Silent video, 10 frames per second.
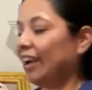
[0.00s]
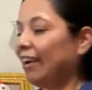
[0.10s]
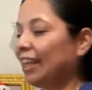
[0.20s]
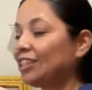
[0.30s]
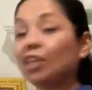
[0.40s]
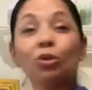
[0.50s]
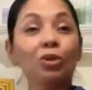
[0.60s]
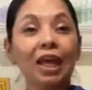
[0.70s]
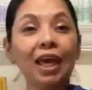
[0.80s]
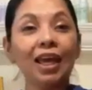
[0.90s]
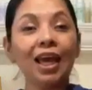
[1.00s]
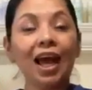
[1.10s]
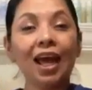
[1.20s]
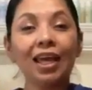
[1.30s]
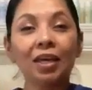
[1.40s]
All right, so
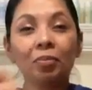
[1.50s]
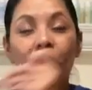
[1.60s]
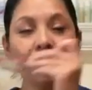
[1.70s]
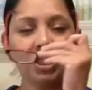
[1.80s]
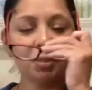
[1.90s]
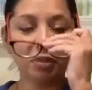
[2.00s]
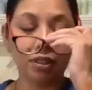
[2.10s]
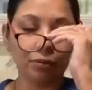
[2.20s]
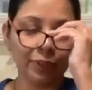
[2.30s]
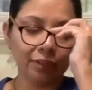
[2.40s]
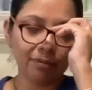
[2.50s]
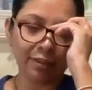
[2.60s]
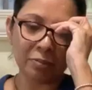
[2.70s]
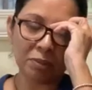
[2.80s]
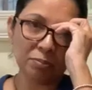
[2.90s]
today I am going to be, wait,
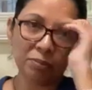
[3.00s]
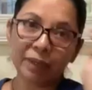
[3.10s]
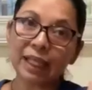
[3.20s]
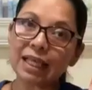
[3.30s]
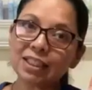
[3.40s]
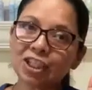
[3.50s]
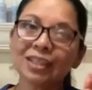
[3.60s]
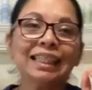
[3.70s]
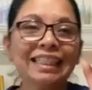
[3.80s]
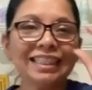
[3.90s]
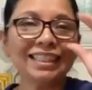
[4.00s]
let me put my glasses on.